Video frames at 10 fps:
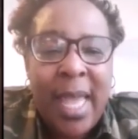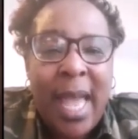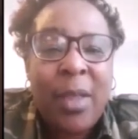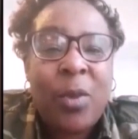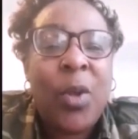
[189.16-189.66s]

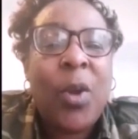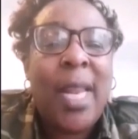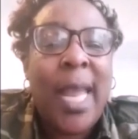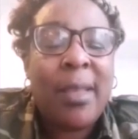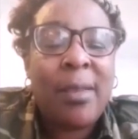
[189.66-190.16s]
I know you all
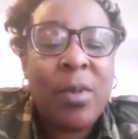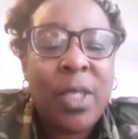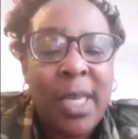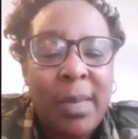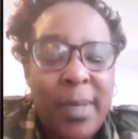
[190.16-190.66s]
like
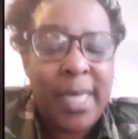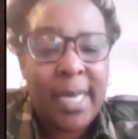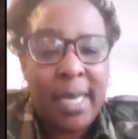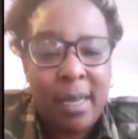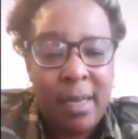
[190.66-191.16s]
social
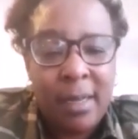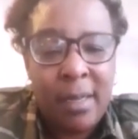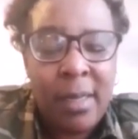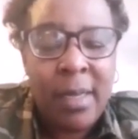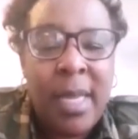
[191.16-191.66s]
media.
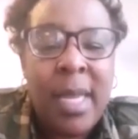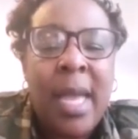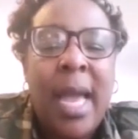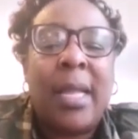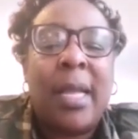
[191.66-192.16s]

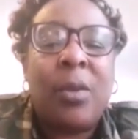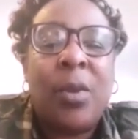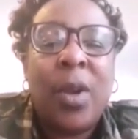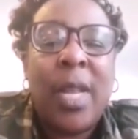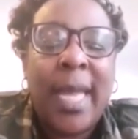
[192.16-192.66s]
And I know
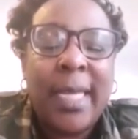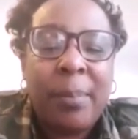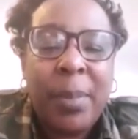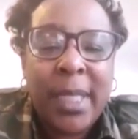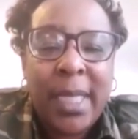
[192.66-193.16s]
you all like
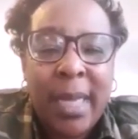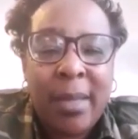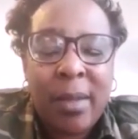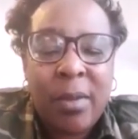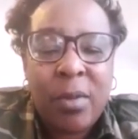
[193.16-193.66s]
to put
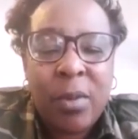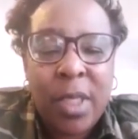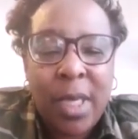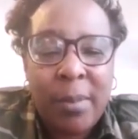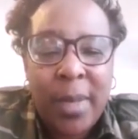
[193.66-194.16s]
things on
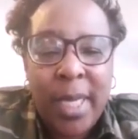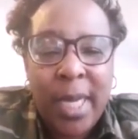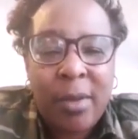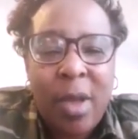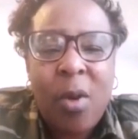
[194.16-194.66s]
social
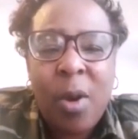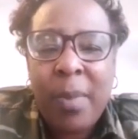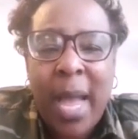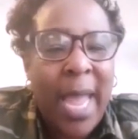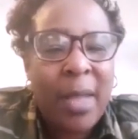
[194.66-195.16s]
media.
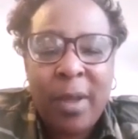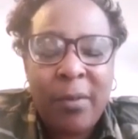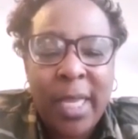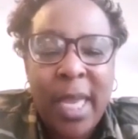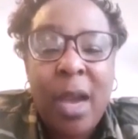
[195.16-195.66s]
So I don't
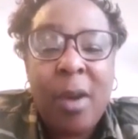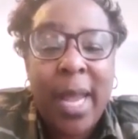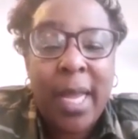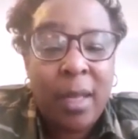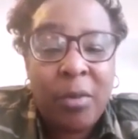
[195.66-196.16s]
even care how
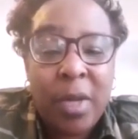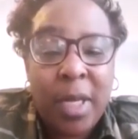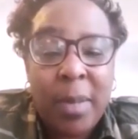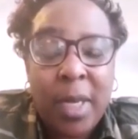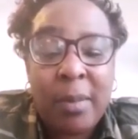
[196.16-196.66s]
I look
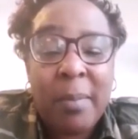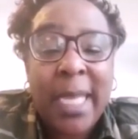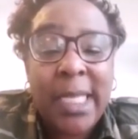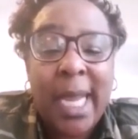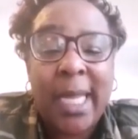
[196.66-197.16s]
really because
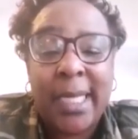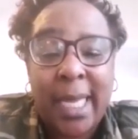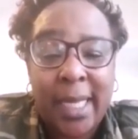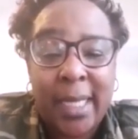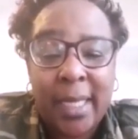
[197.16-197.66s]
my child
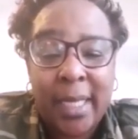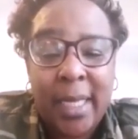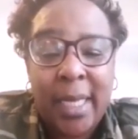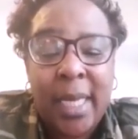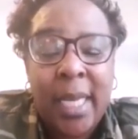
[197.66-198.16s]
dead.
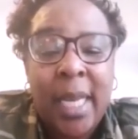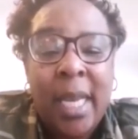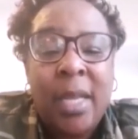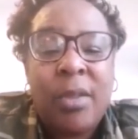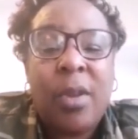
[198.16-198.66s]

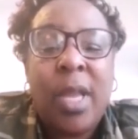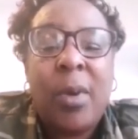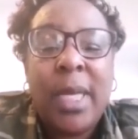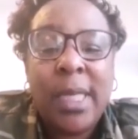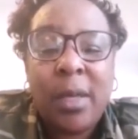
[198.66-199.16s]
So you
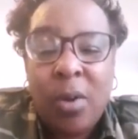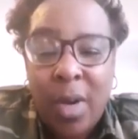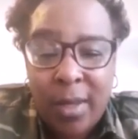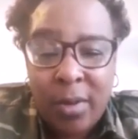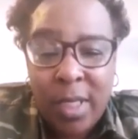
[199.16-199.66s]
want to go
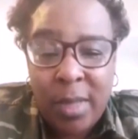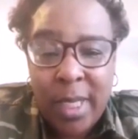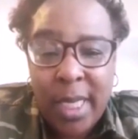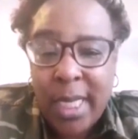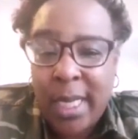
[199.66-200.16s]
on social
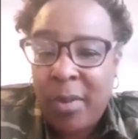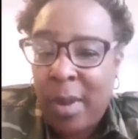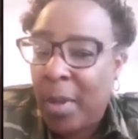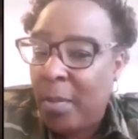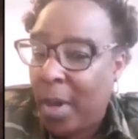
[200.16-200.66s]
media and say,
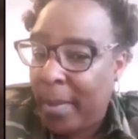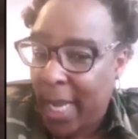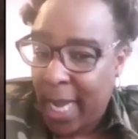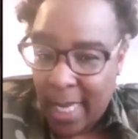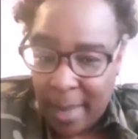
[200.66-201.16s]
Rebel mom
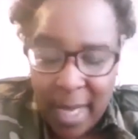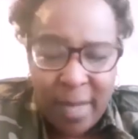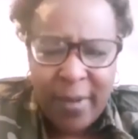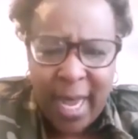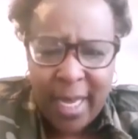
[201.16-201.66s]
here in a
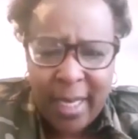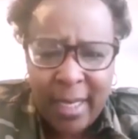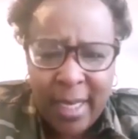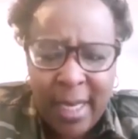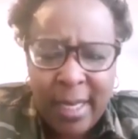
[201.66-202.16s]
mess,
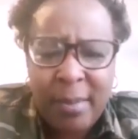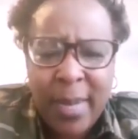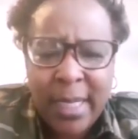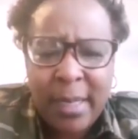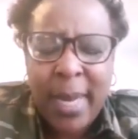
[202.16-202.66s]
fine. It doesn't
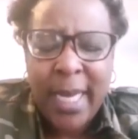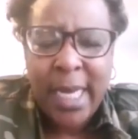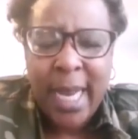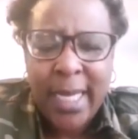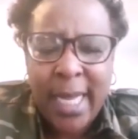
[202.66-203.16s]
matter, my
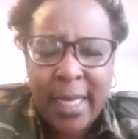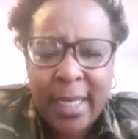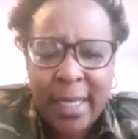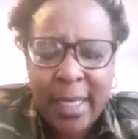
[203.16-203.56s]
child dead.